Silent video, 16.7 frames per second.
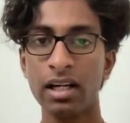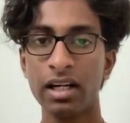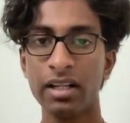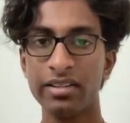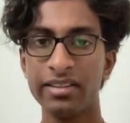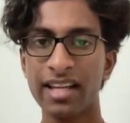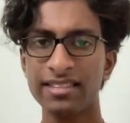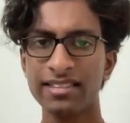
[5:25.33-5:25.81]

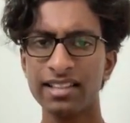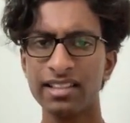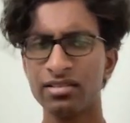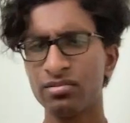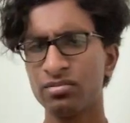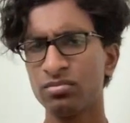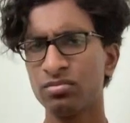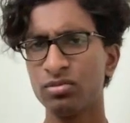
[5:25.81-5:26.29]
doesn't
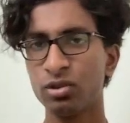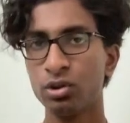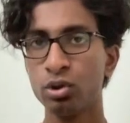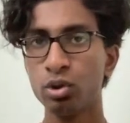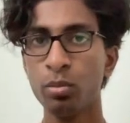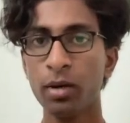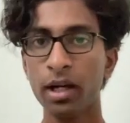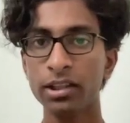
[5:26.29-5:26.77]

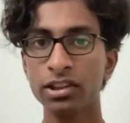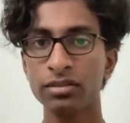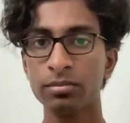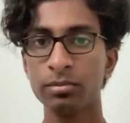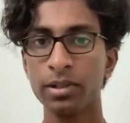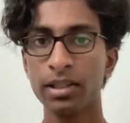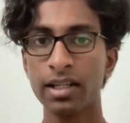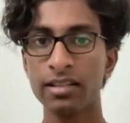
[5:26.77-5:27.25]
do much,
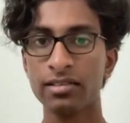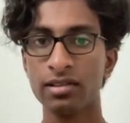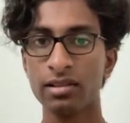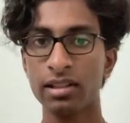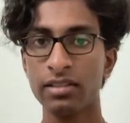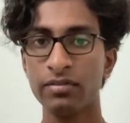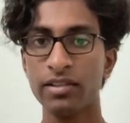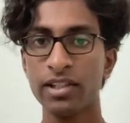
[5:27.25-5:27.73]
because
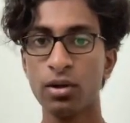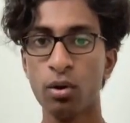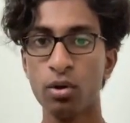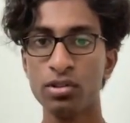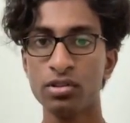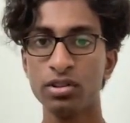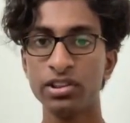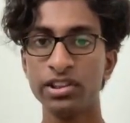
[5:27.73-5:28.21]
if he
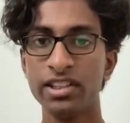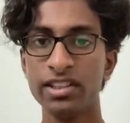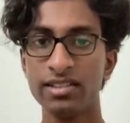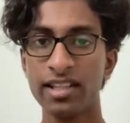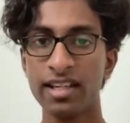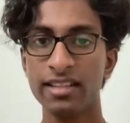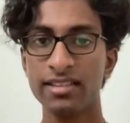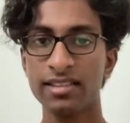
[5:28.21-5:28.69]
goes to
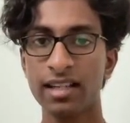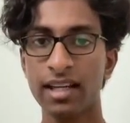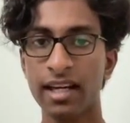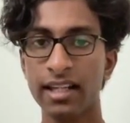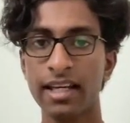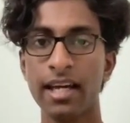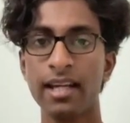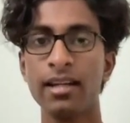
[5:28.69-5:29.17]
g6
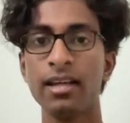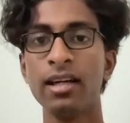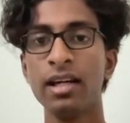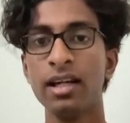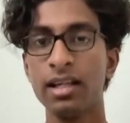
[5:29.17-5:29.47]
again,